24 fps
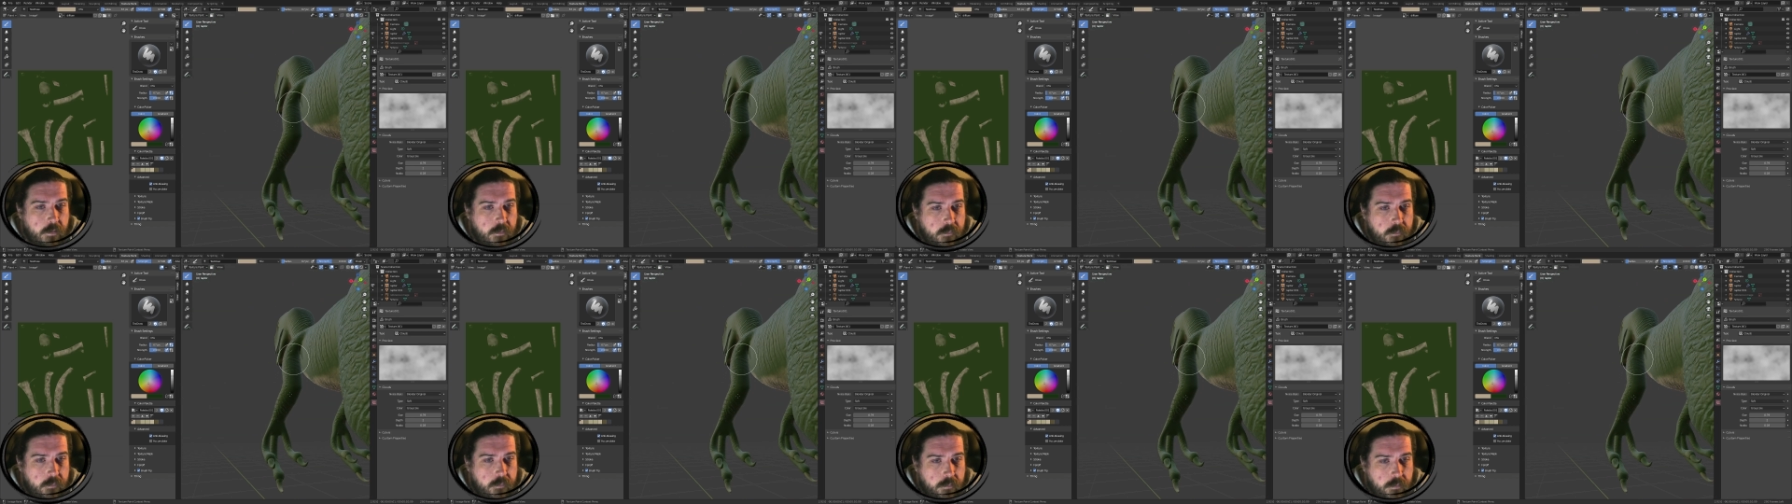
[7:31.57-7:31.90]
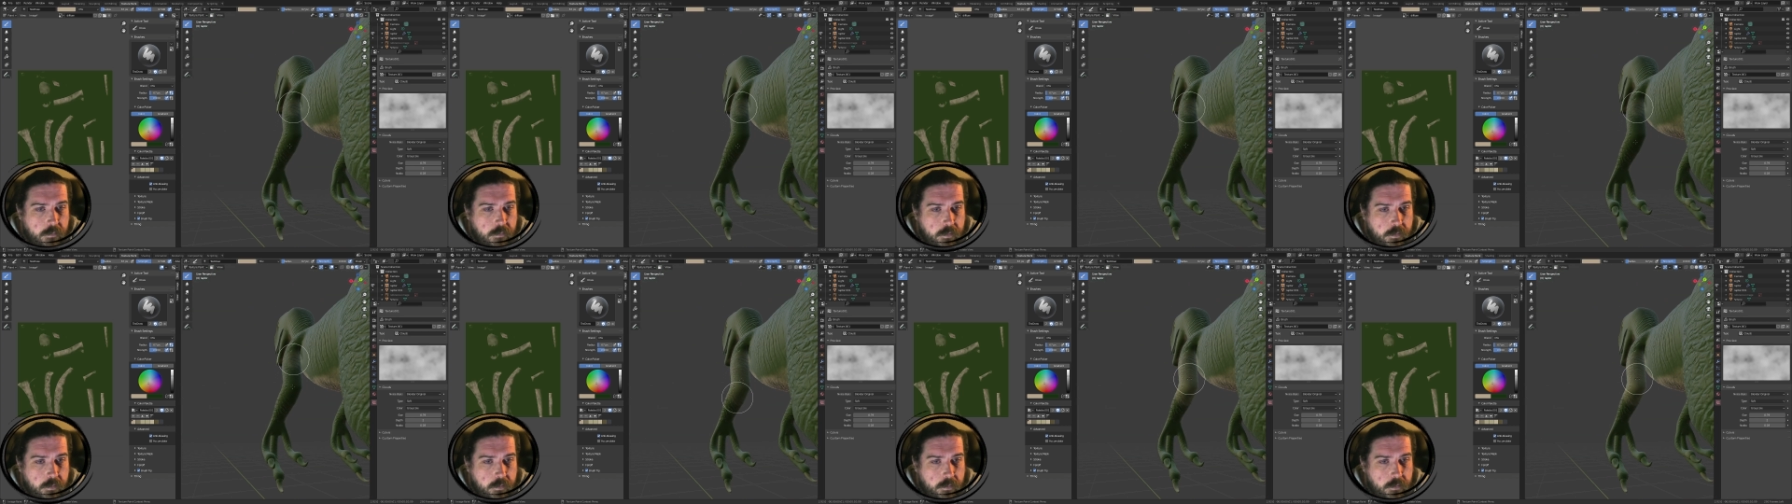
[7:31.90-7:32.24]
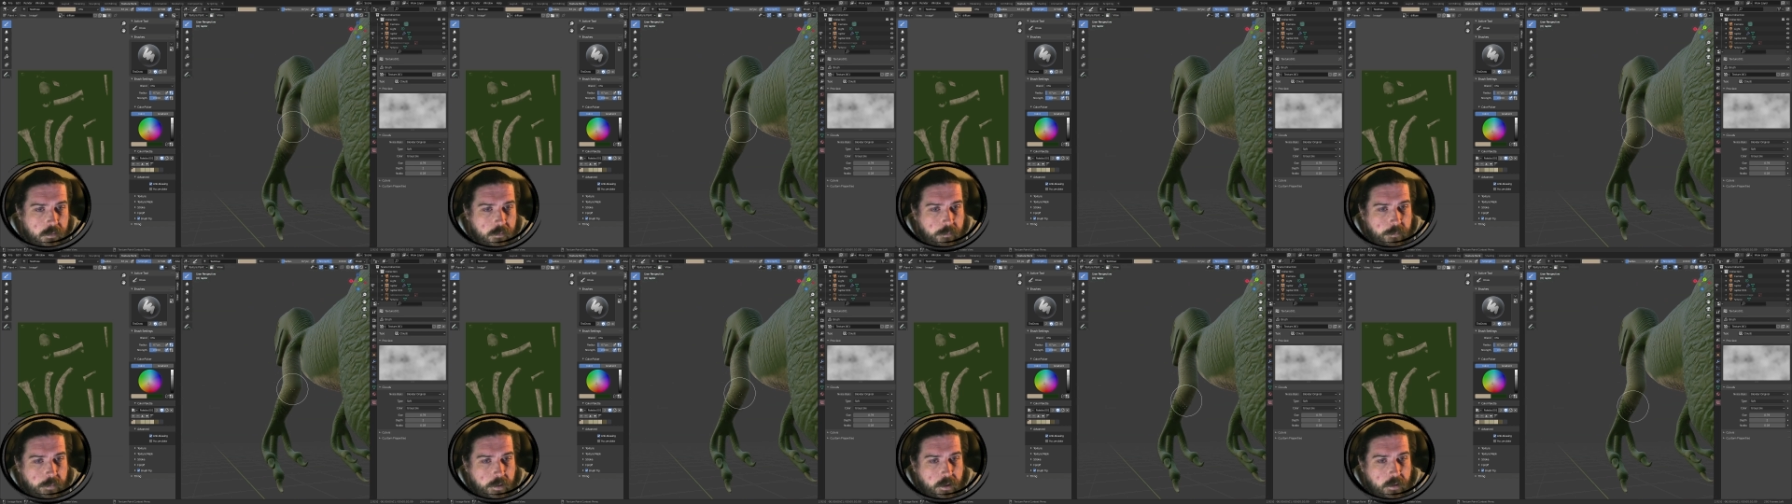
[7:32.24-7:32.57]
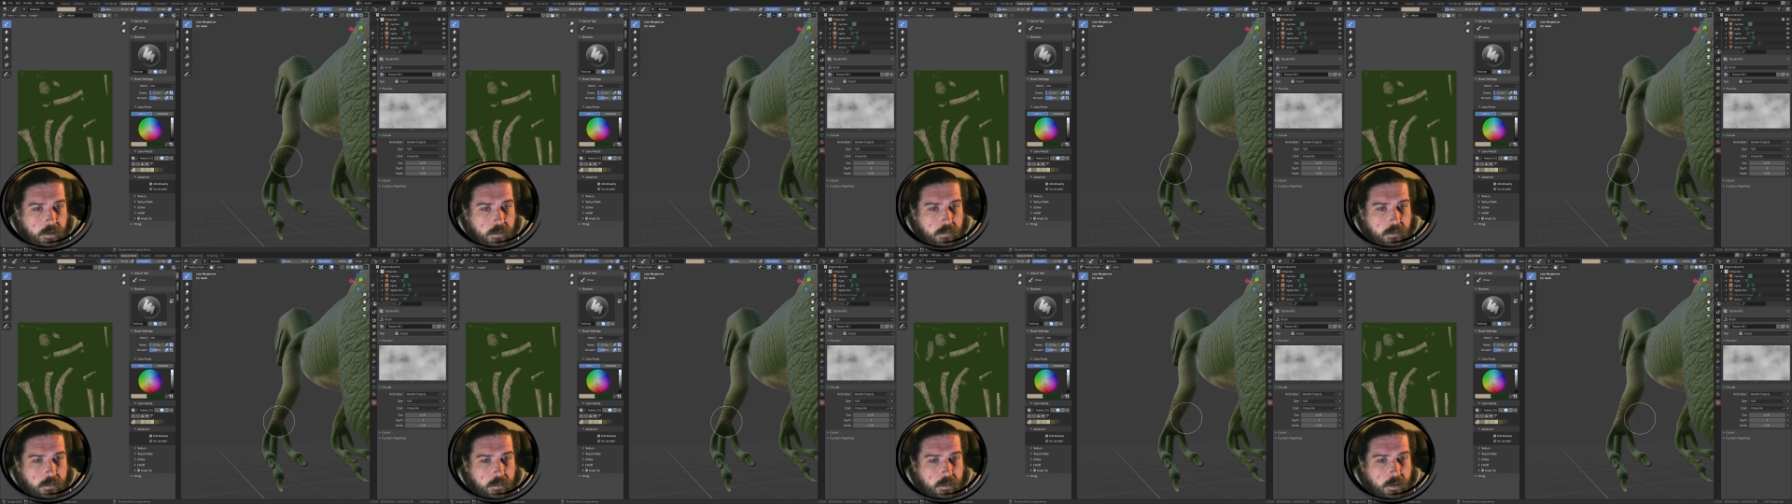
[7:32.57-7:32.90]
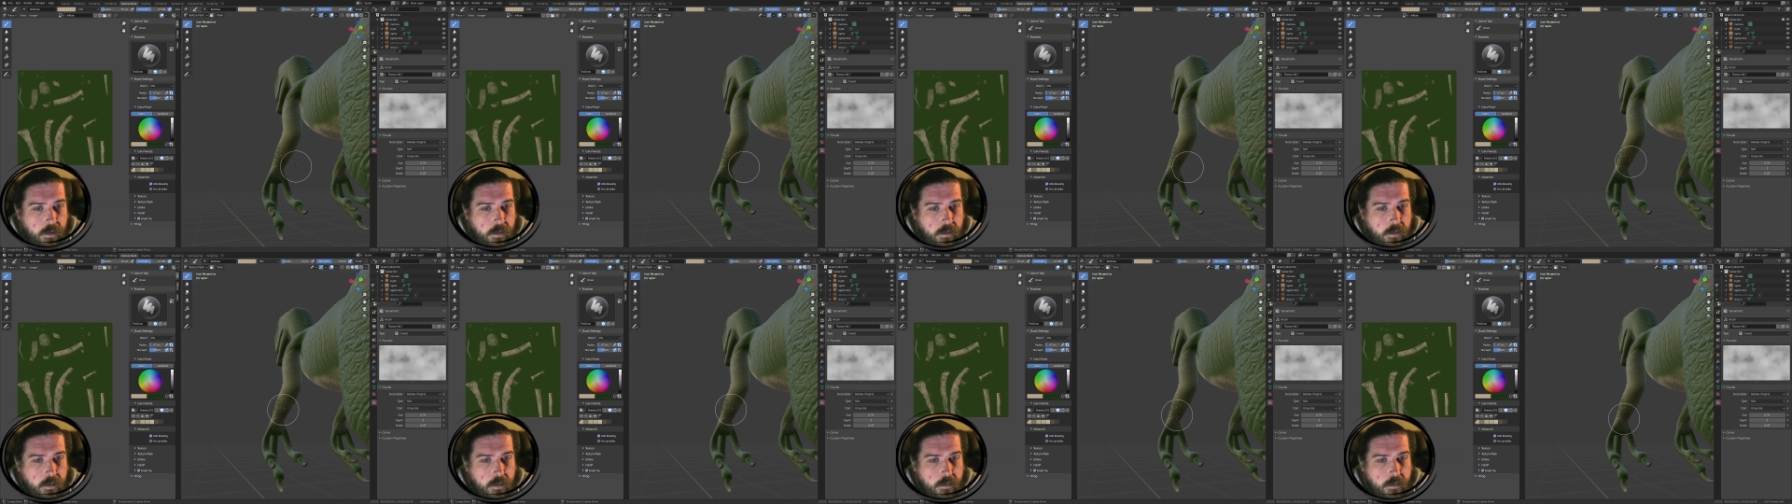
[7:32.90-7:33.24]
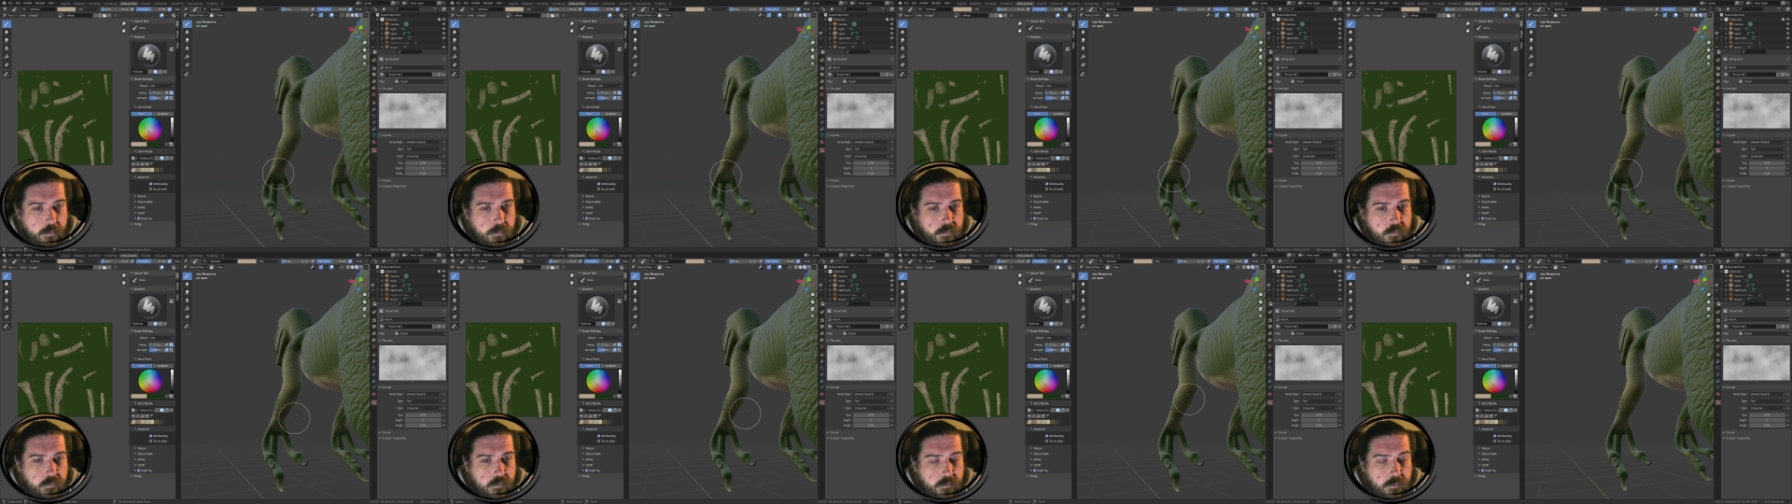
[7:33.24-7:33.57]
So I want to do the back of the
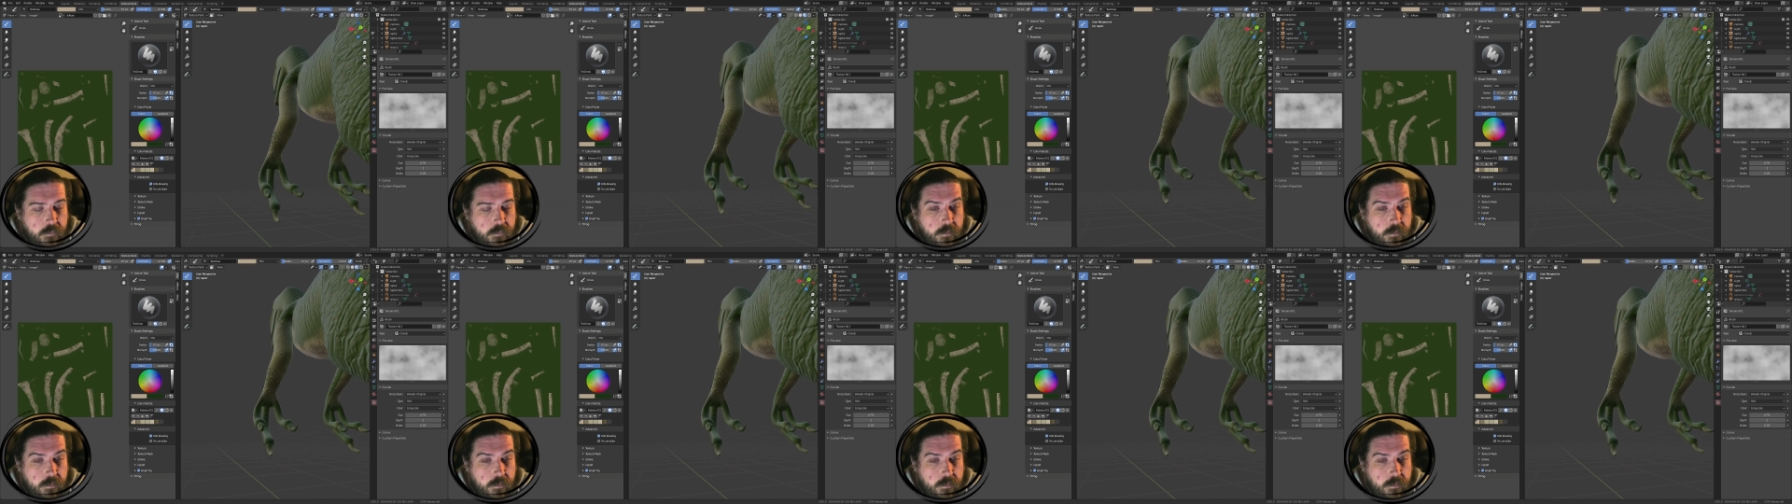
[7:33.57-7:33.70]
arms,